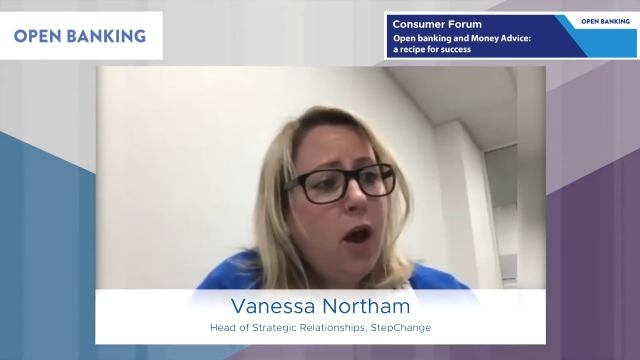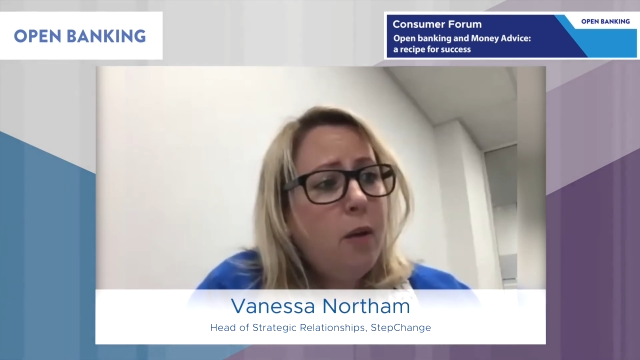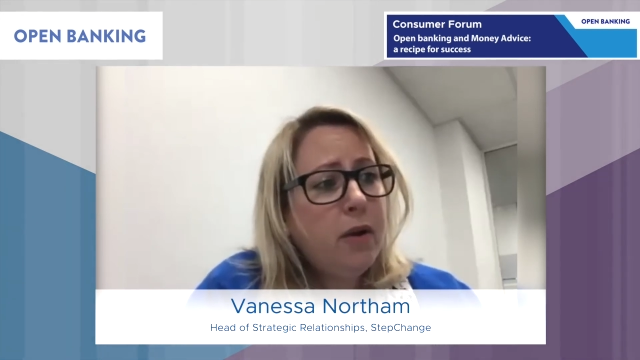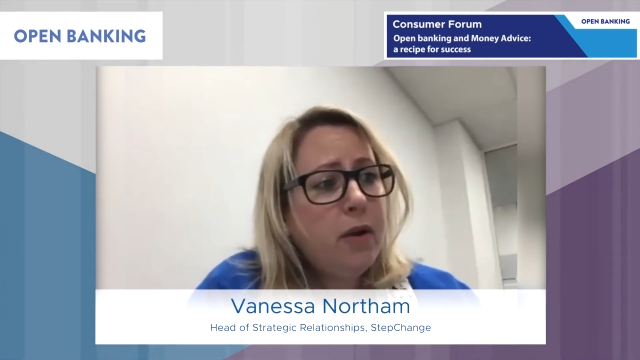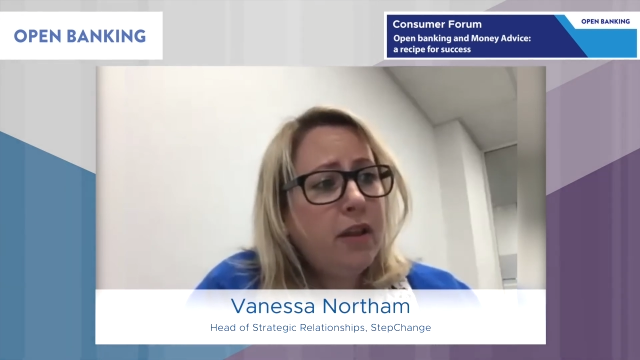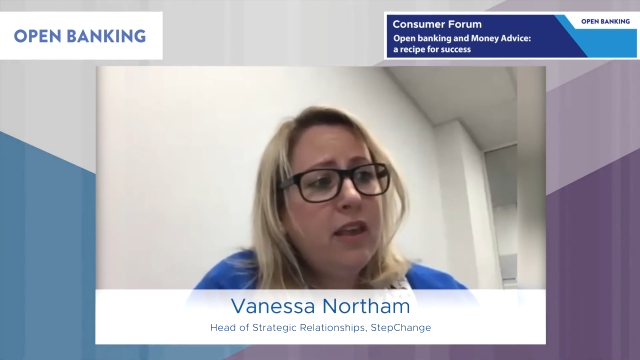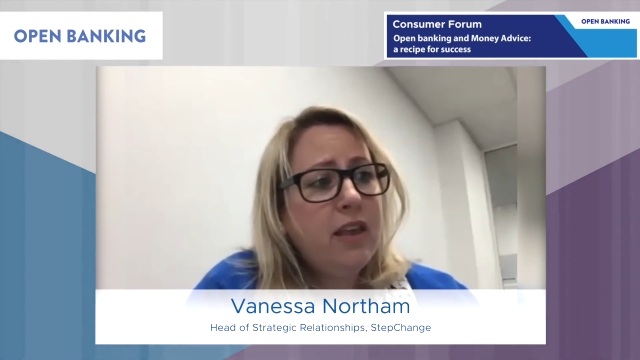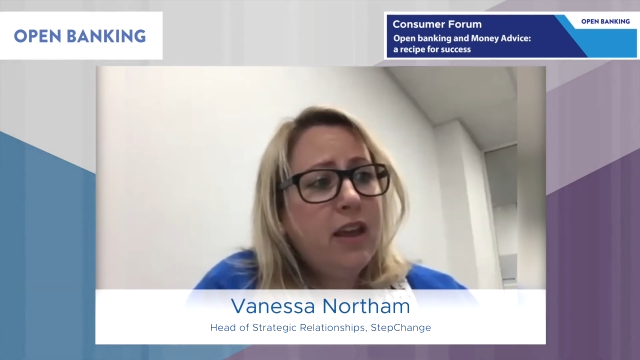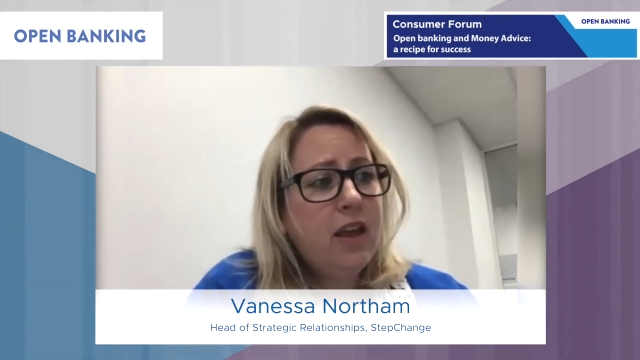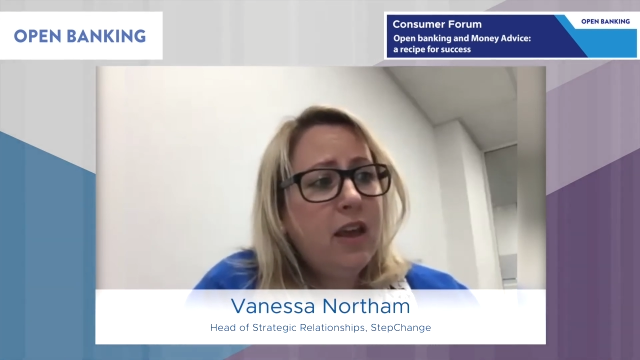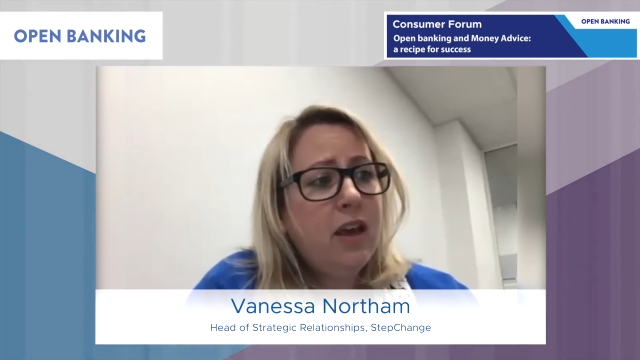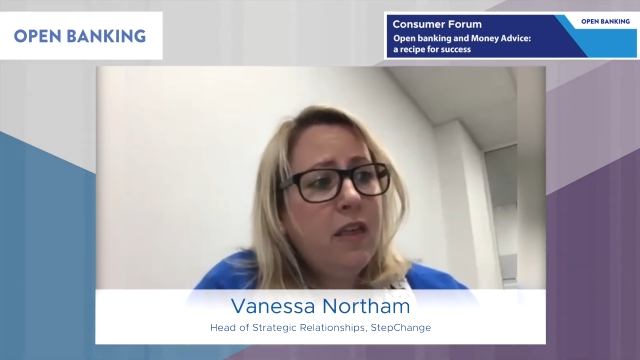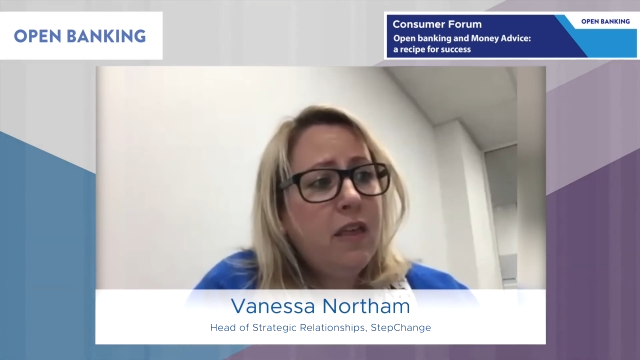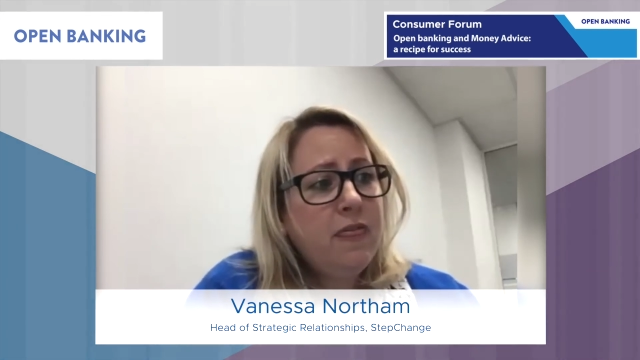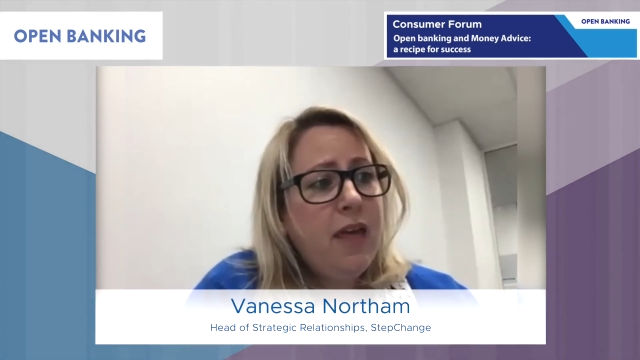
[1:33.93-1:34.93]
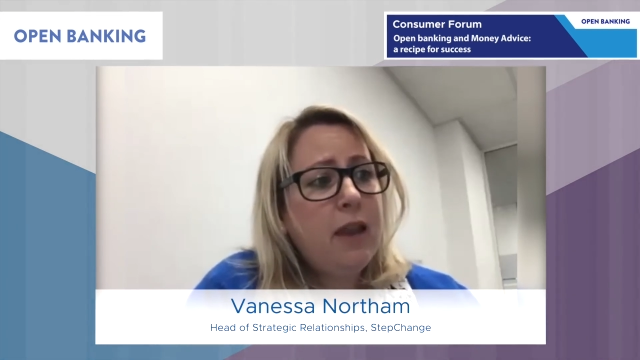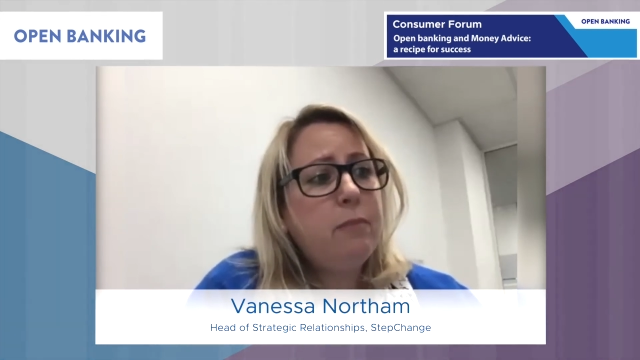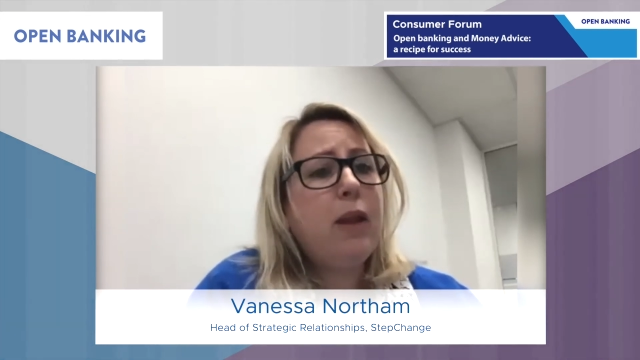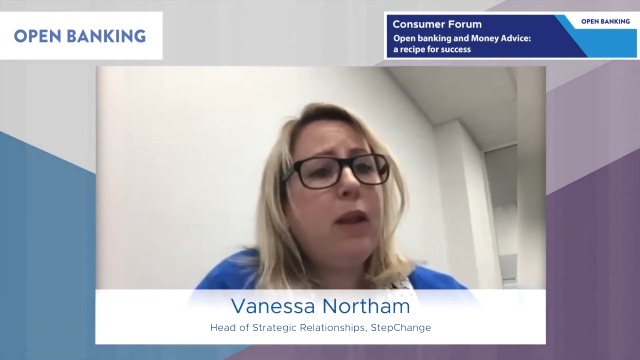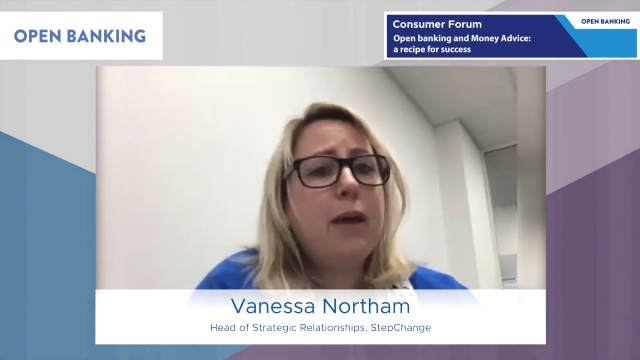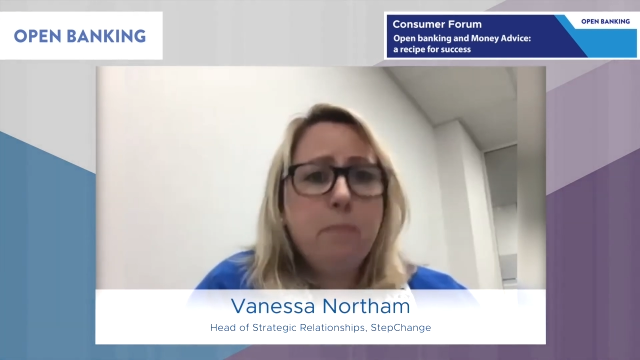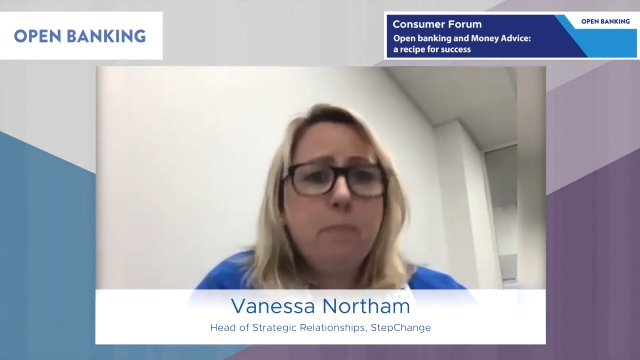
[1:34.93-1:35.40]
But I think it can then
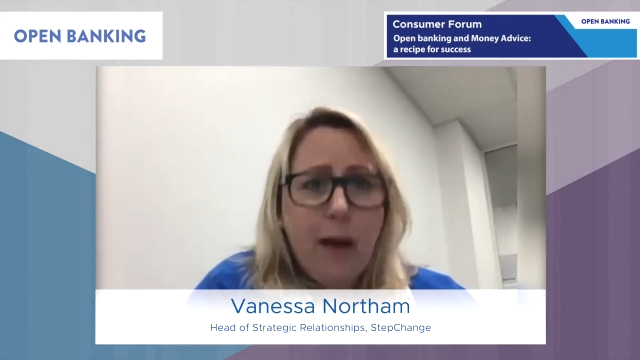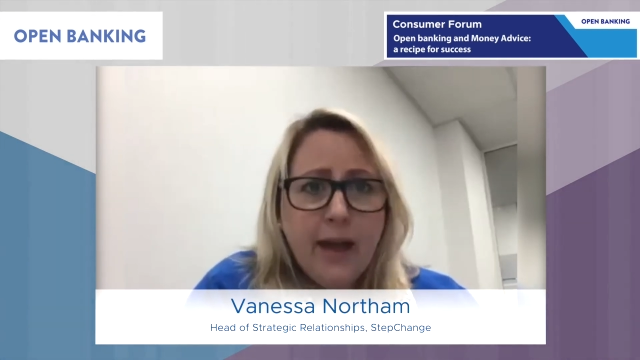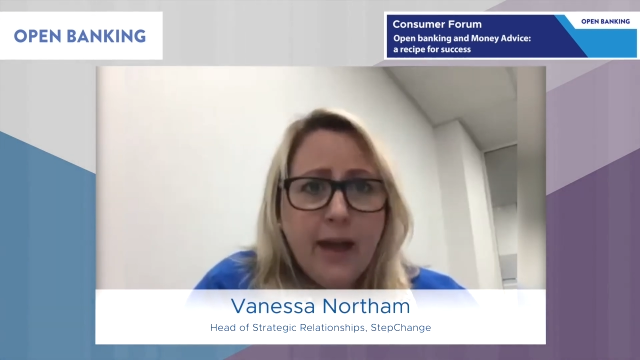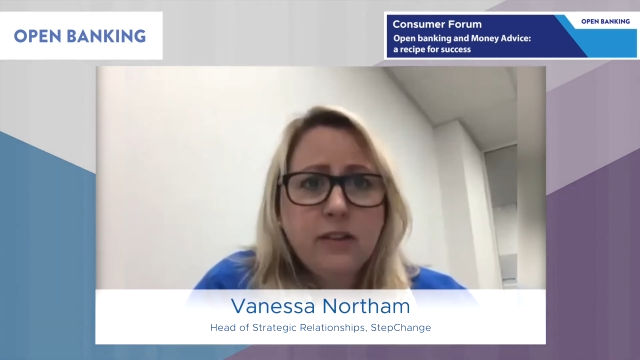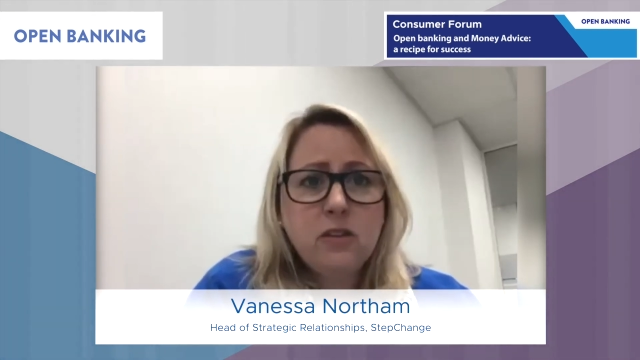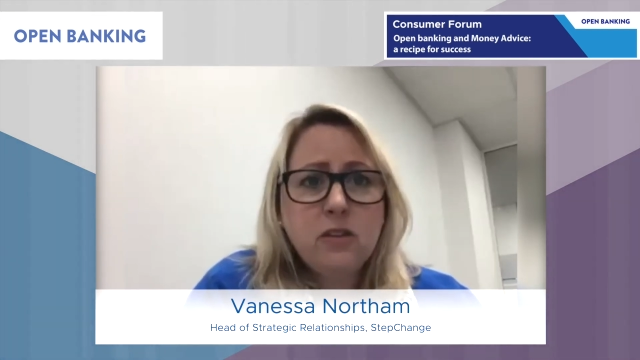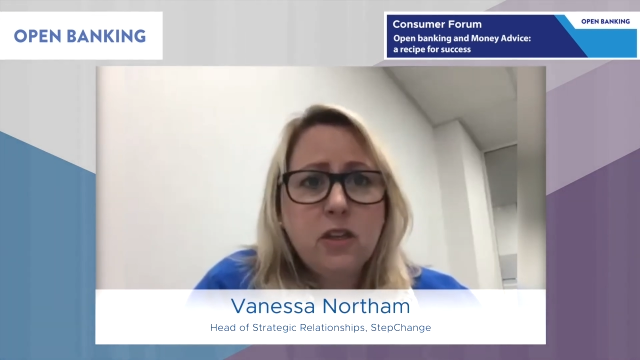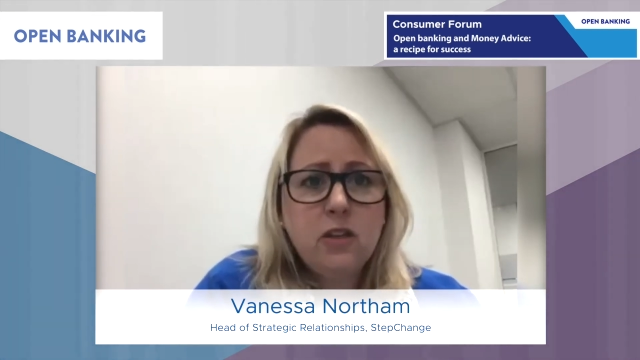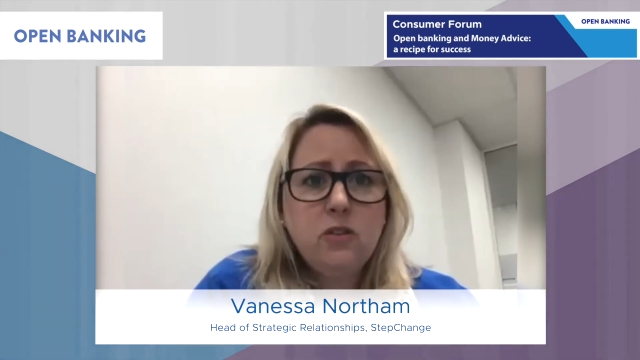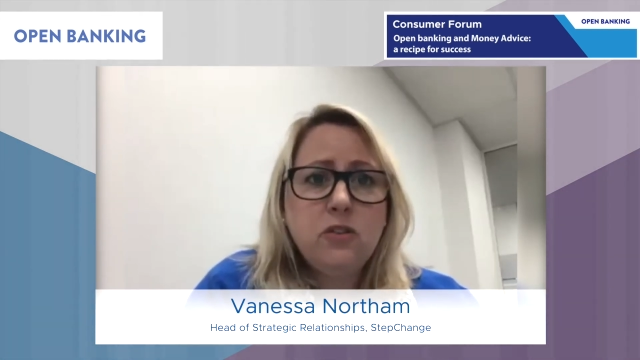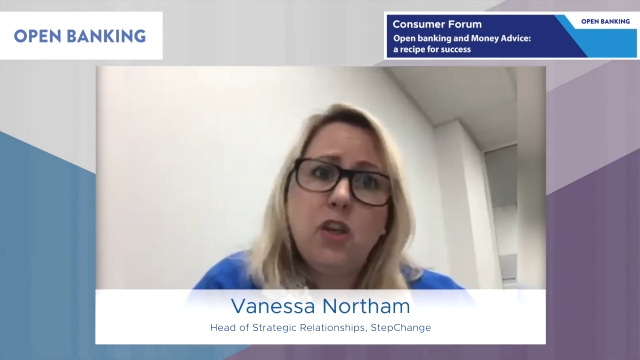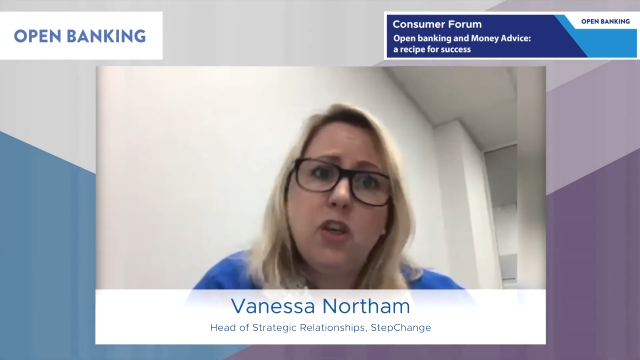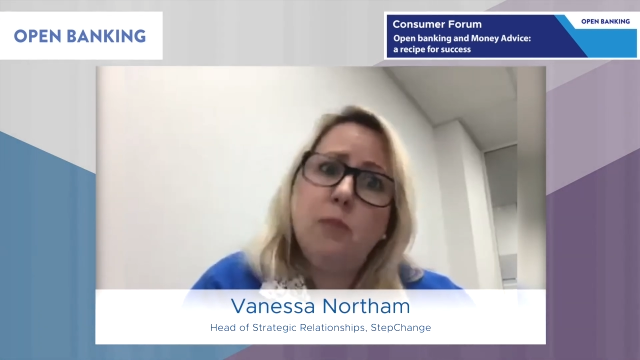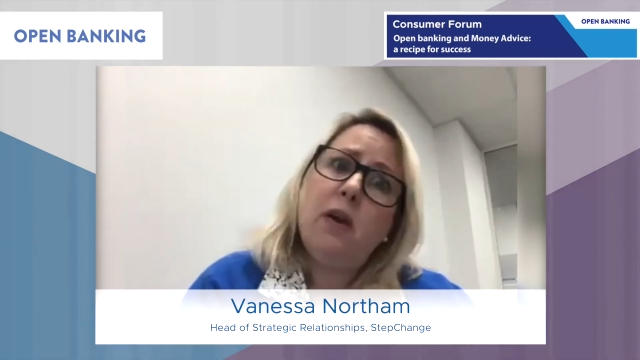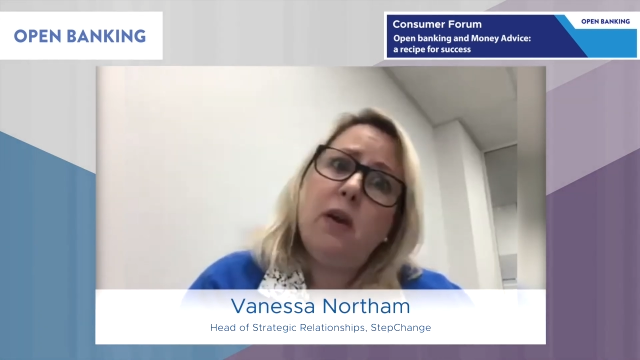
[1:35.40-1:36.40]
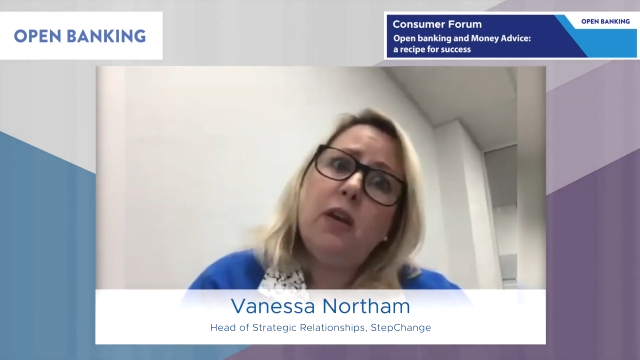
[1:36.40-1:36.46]
play back to the consumer.